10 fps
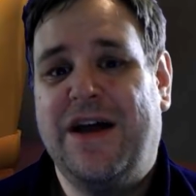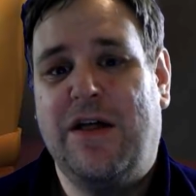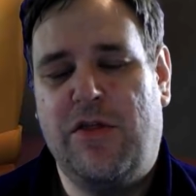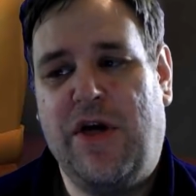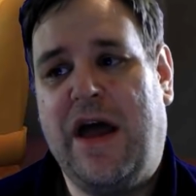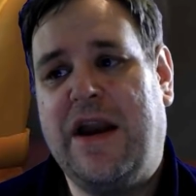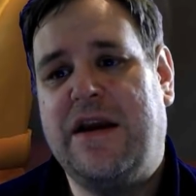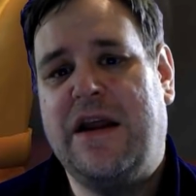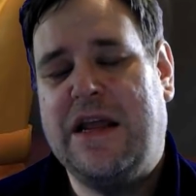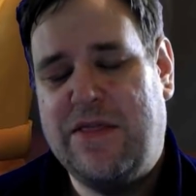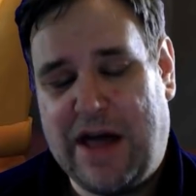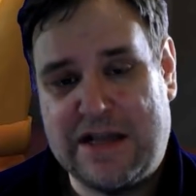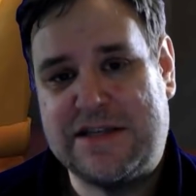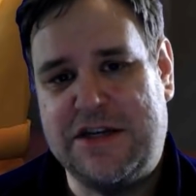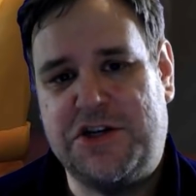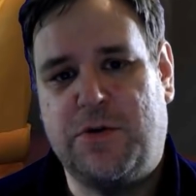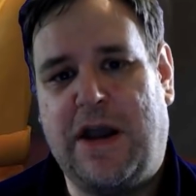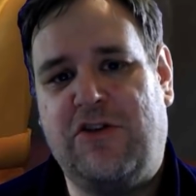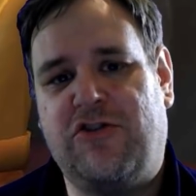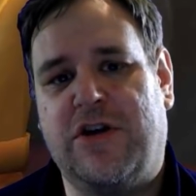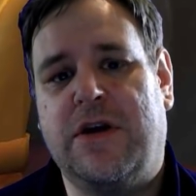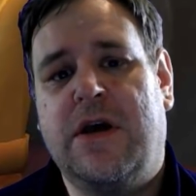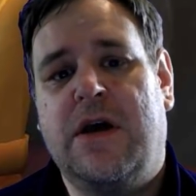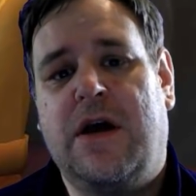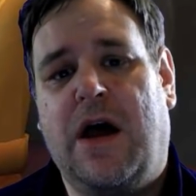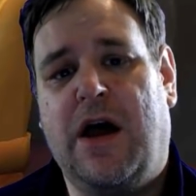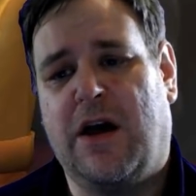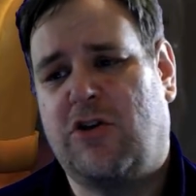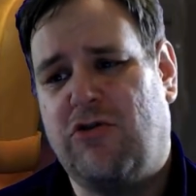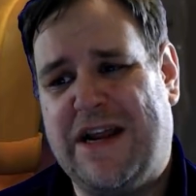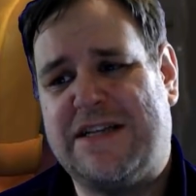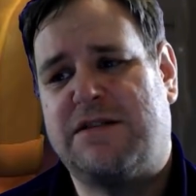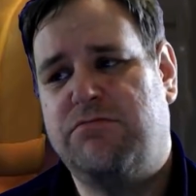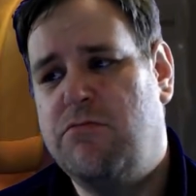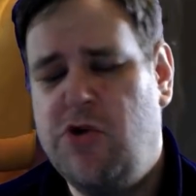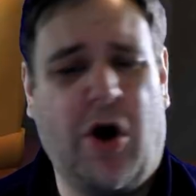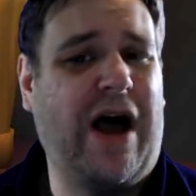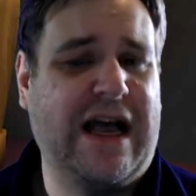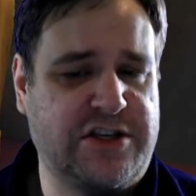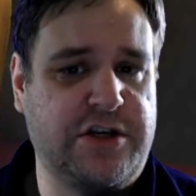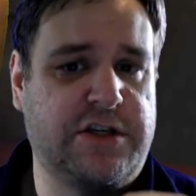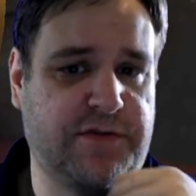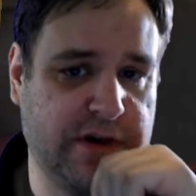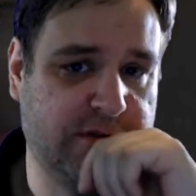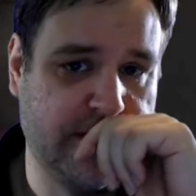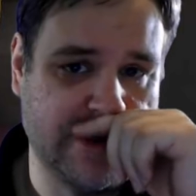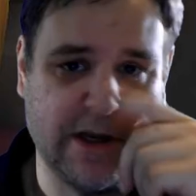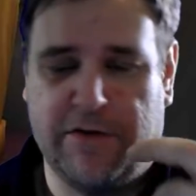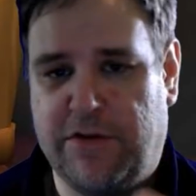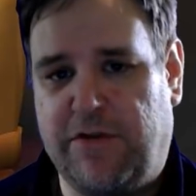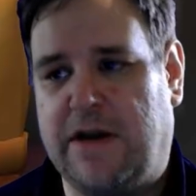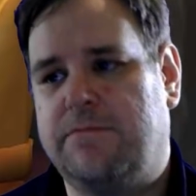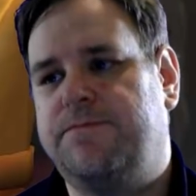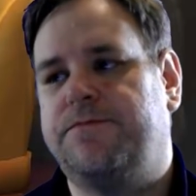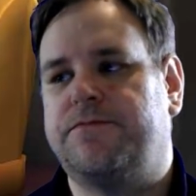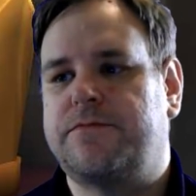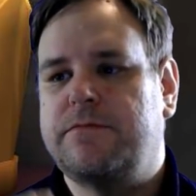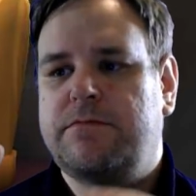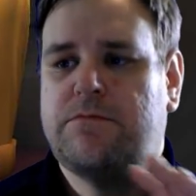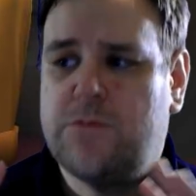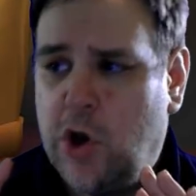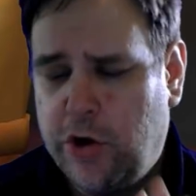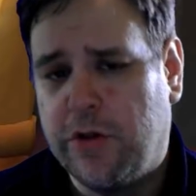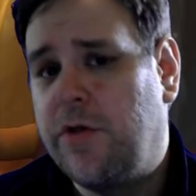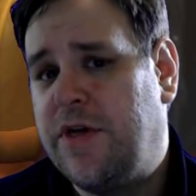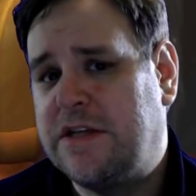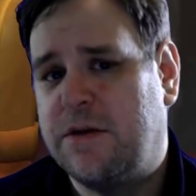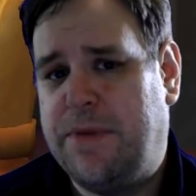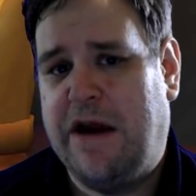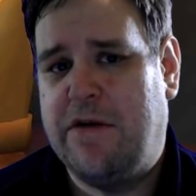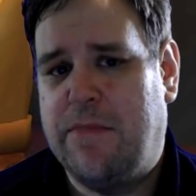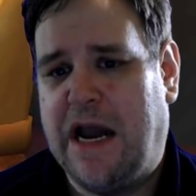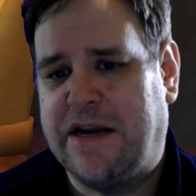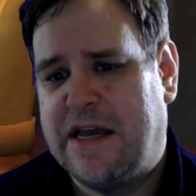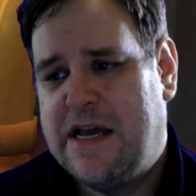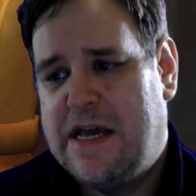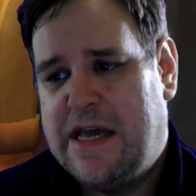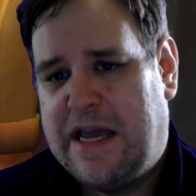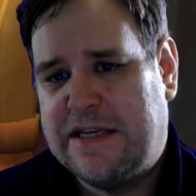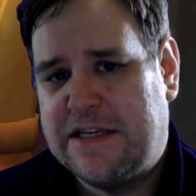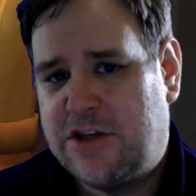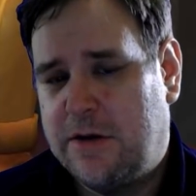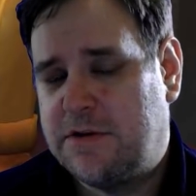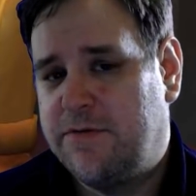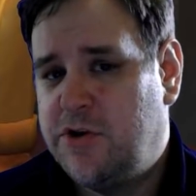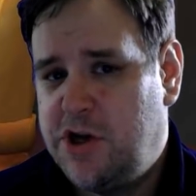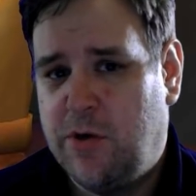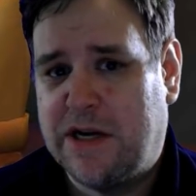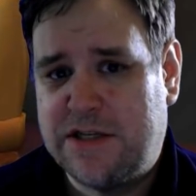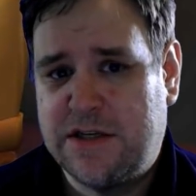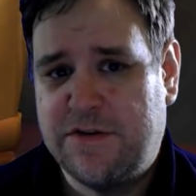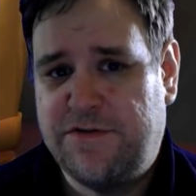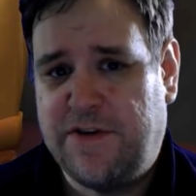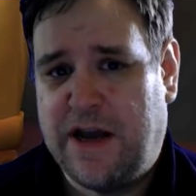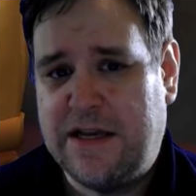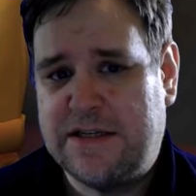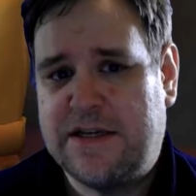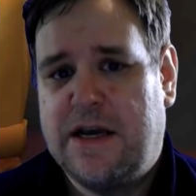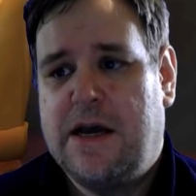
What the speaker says: then in that situation, crit's not as useful in the first half of the fight. Another thing to bear in mind is in terms of the nuances of fights,